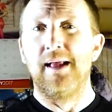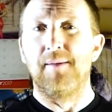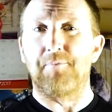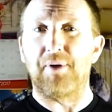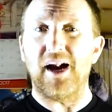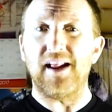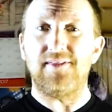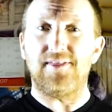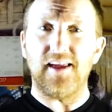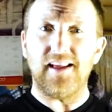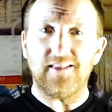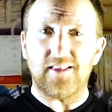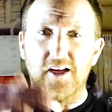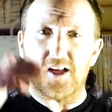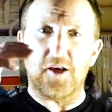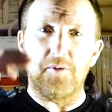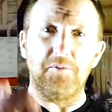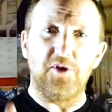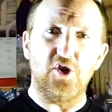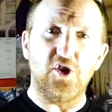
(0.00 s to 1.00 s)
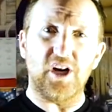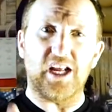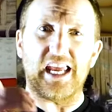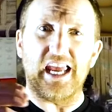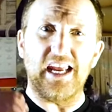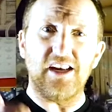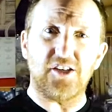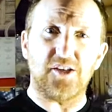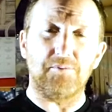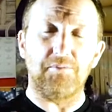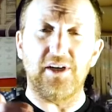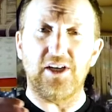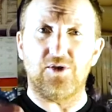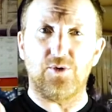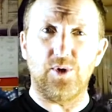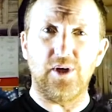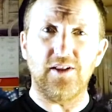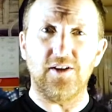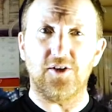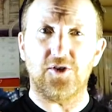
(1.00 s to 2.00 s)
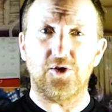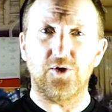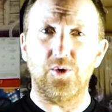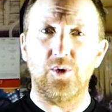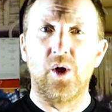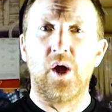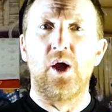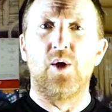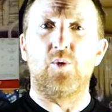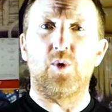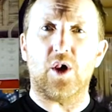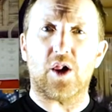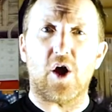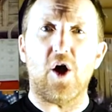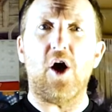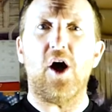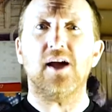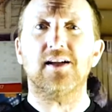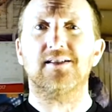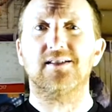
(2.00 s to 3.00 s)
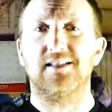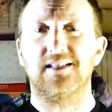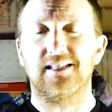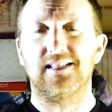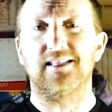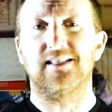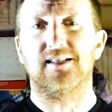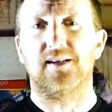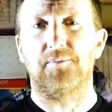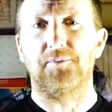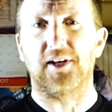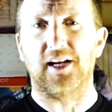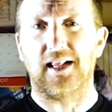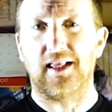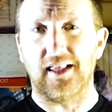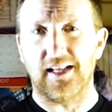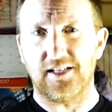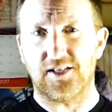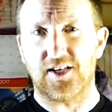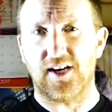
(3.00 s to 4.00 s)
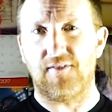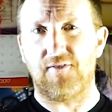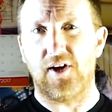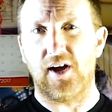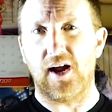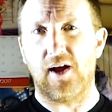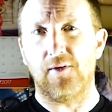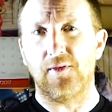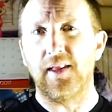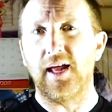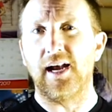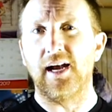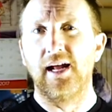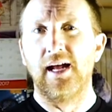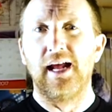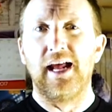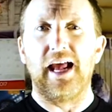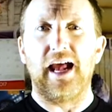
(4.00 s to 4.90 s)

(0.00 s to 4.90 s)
but I think the communication between the two will cause the system to glitch every now and then.